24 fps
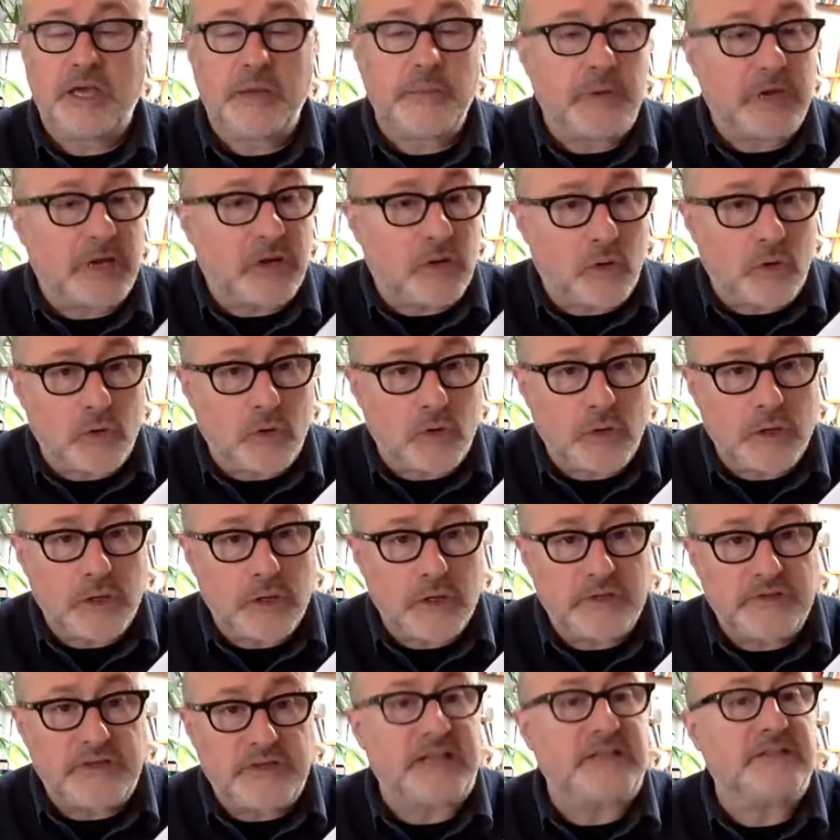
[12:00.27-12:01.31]
chemical
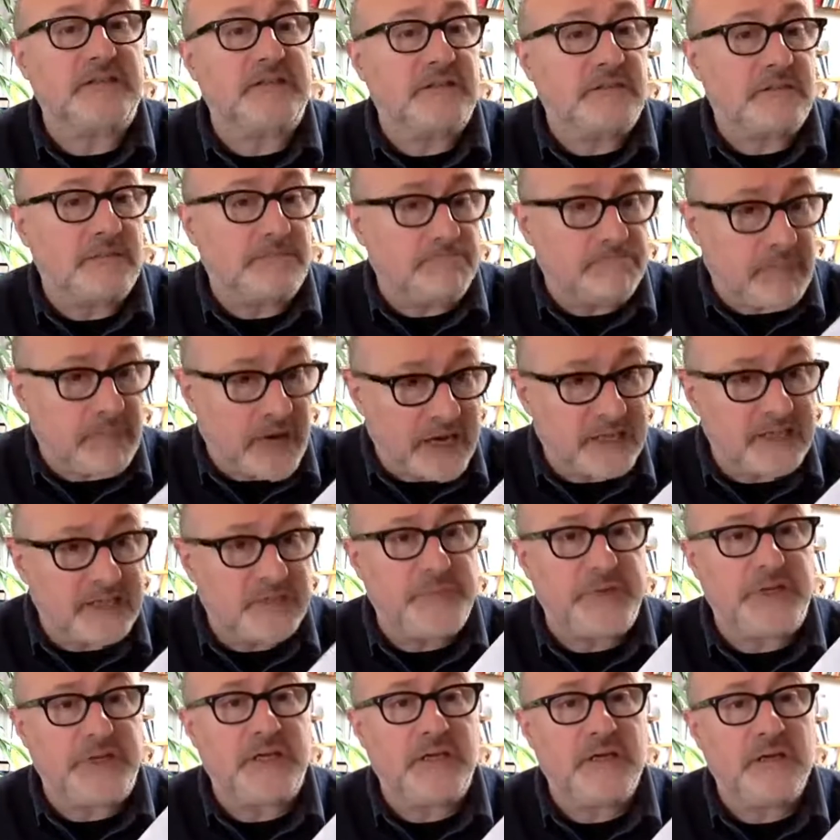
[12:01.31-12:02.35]
that
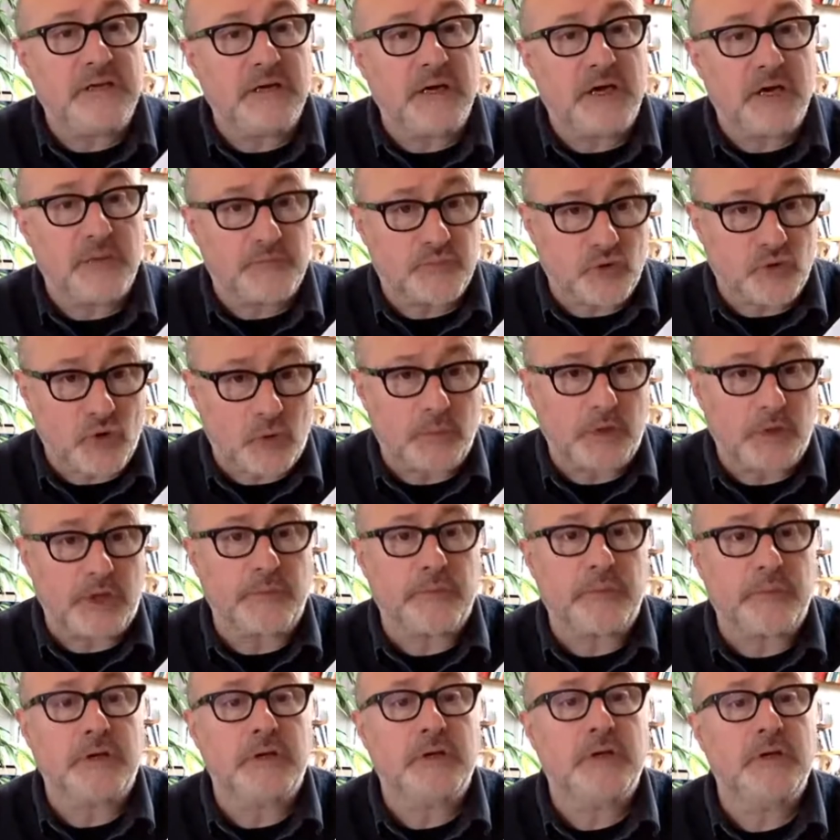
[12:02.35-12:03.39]
might be a
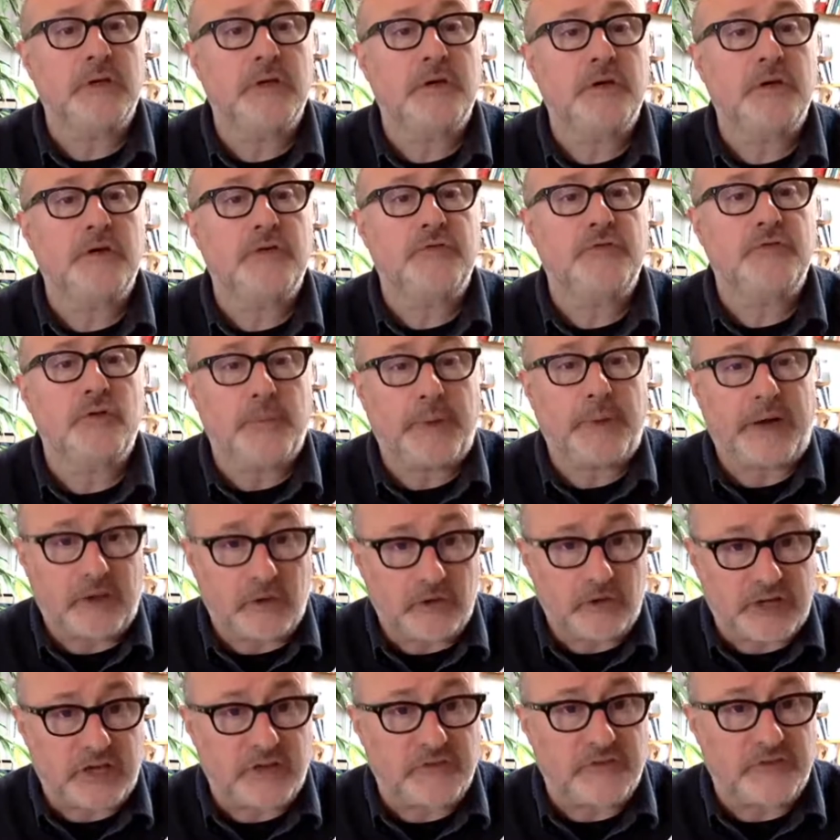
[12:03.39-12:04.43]
problem for
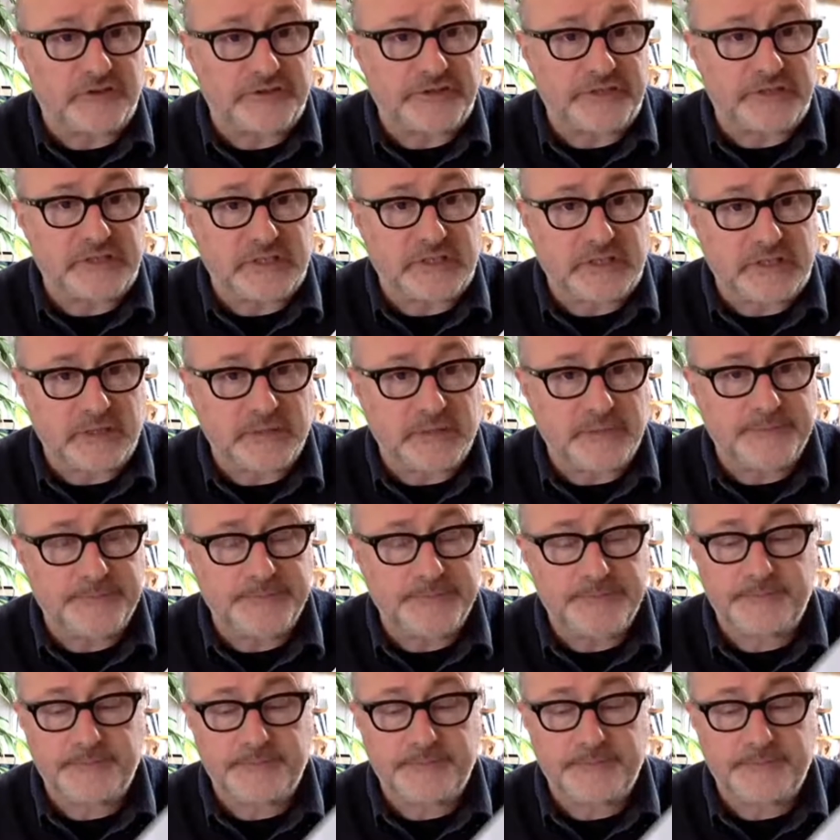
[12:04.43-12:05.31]
biodiversity.